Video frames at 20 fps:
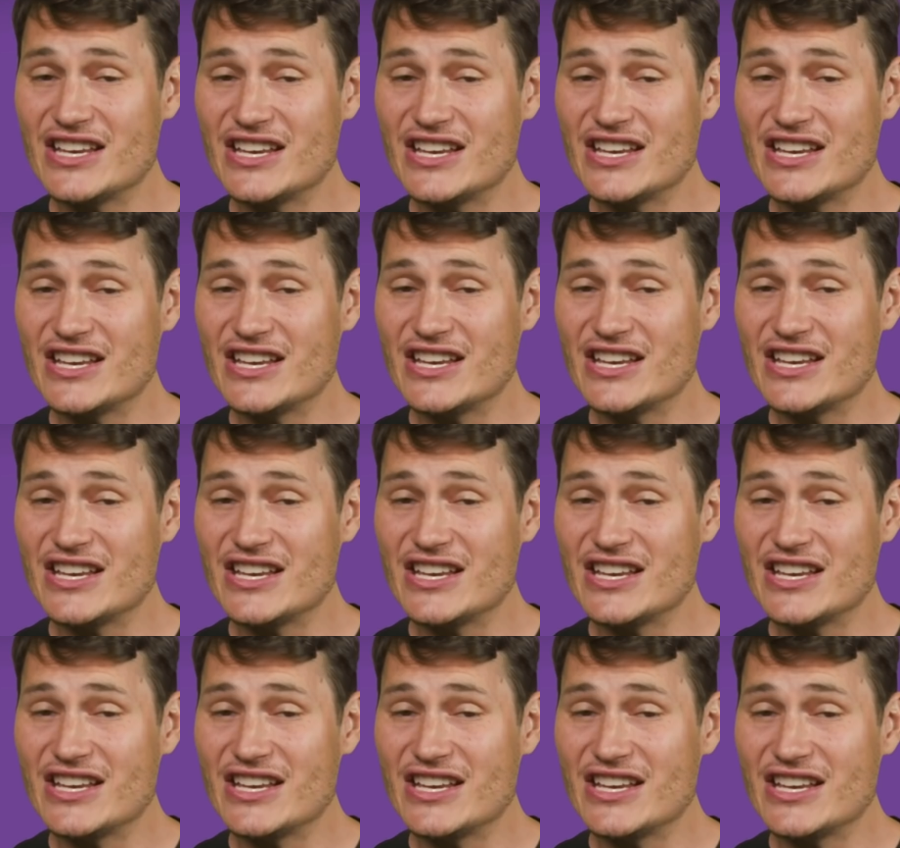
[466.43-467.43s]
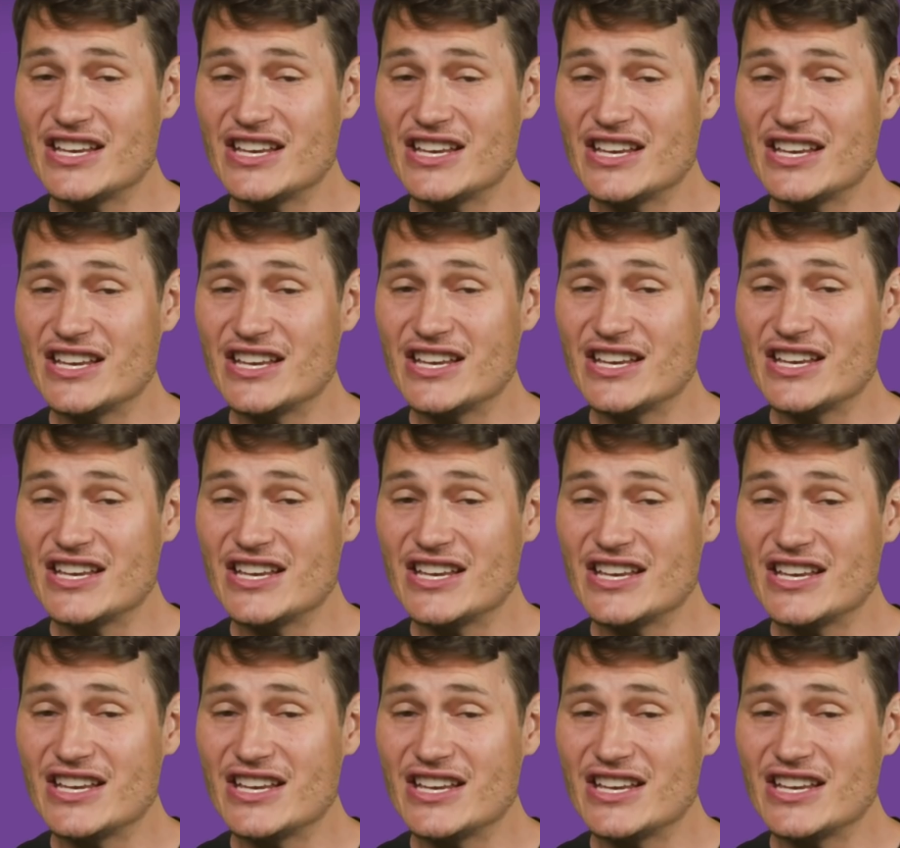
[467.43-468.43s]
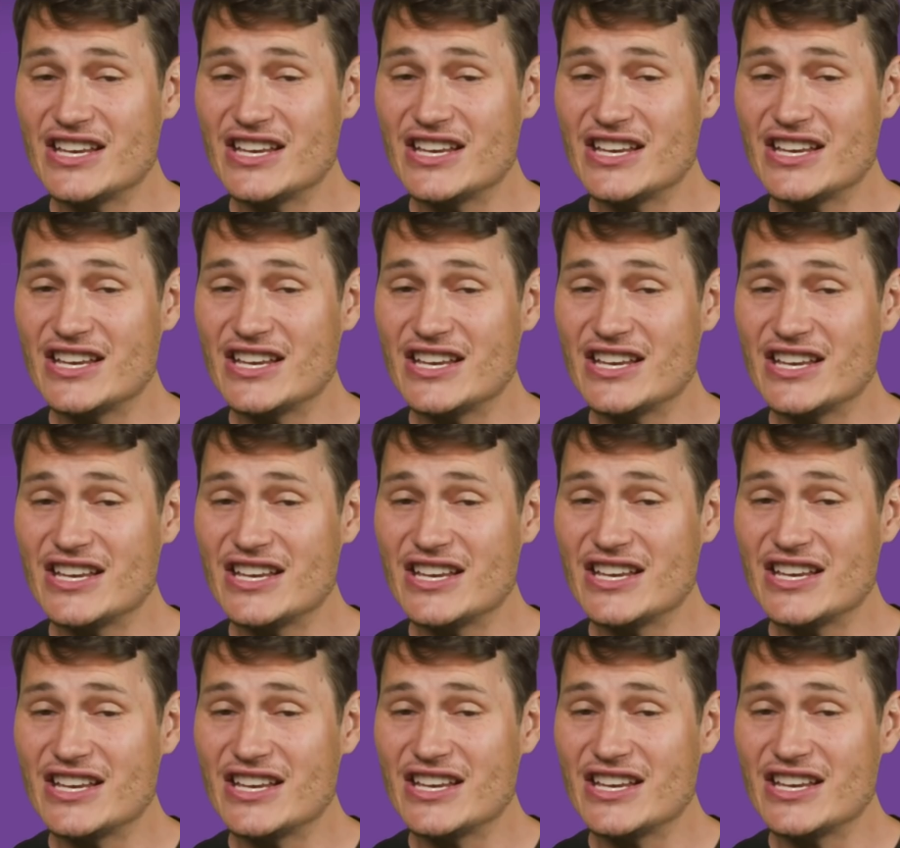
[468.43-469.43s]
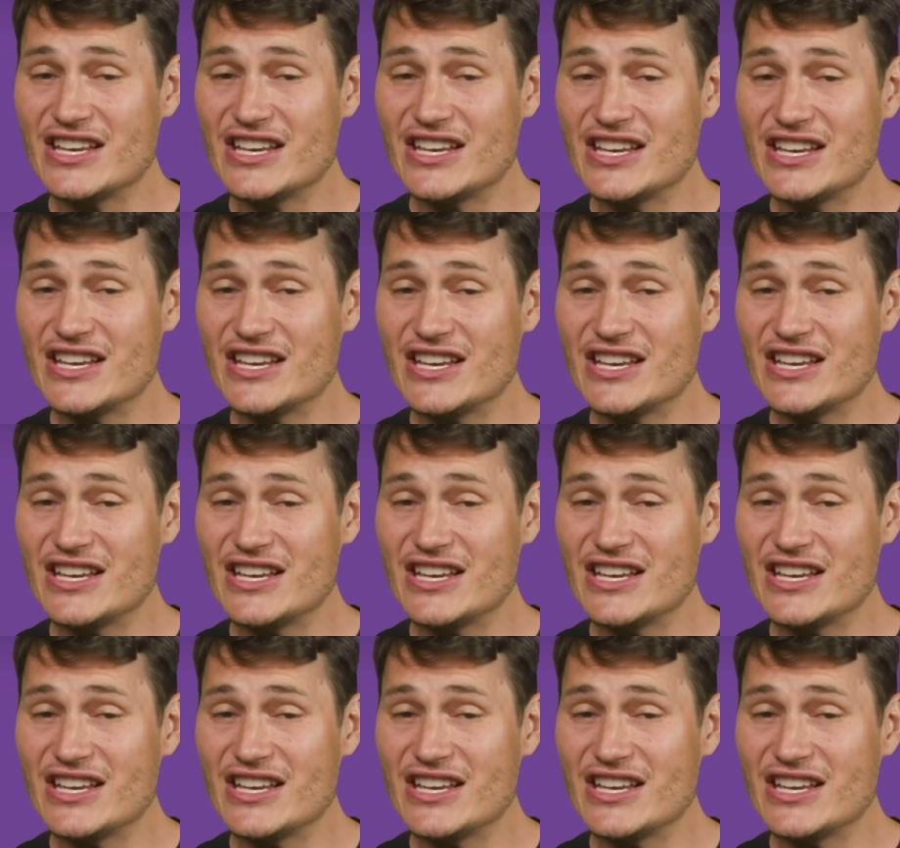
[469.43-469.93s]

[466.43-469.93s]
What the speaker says: (silent)